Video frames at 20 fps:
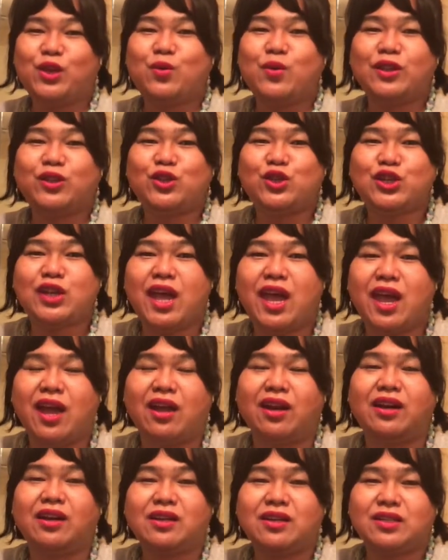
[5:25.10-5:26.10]

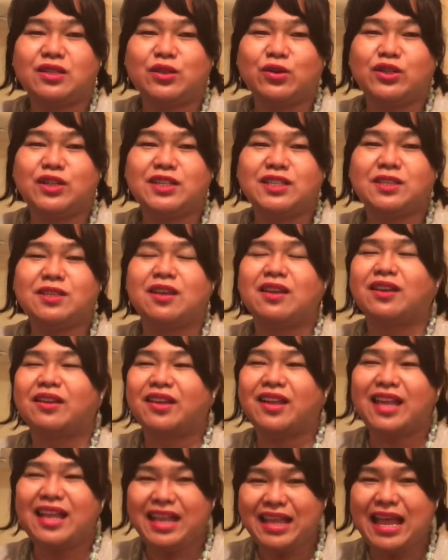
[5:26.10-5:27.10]
share. So just,
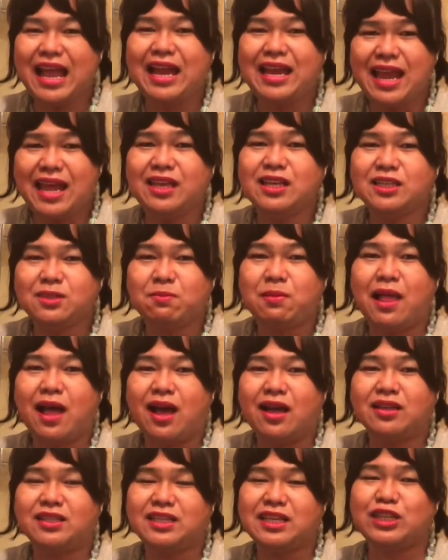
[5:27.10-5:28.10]
I like his
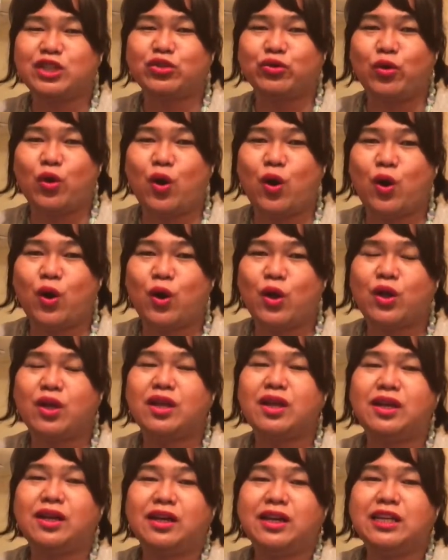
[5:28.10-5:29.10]
blogs. It's raw,
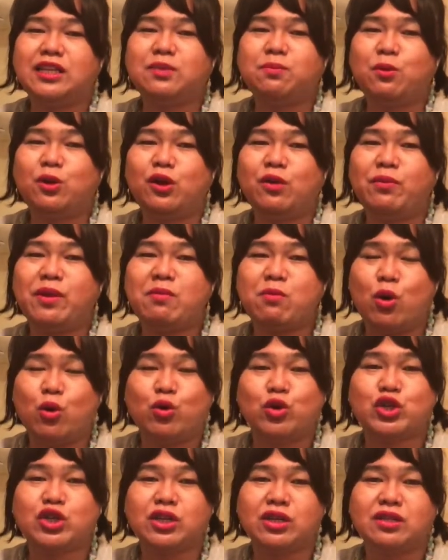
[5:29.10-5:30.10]
it's full of
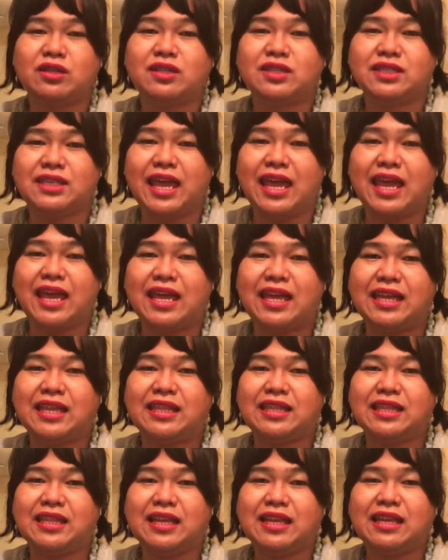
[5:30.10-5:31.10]
emotions,
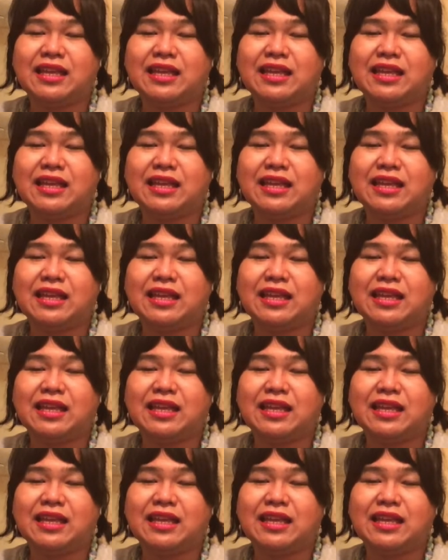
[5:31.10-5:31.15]
and